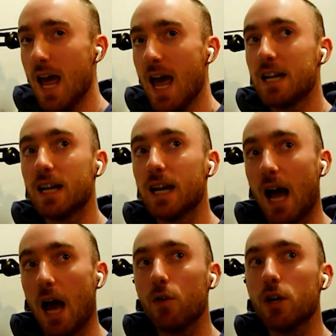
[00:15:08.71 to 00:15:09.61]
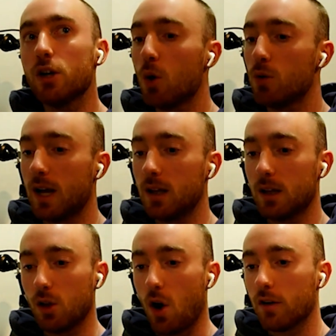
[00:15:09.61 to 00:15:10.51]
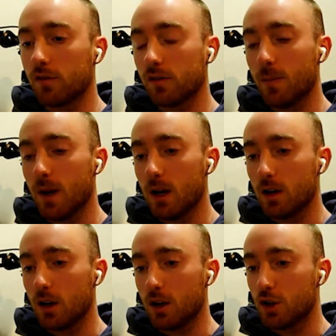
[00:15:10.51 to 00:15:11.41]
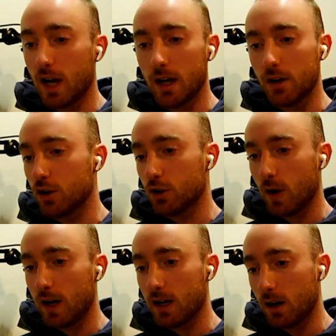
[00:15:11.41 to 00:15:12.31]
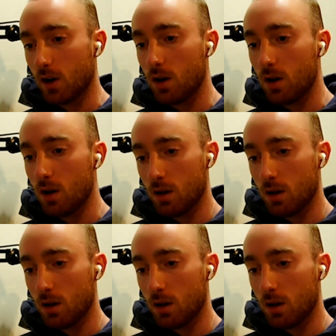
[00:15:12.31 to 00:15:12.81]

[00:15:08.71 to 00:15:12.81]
Did having no daily loss limit change your trading at all?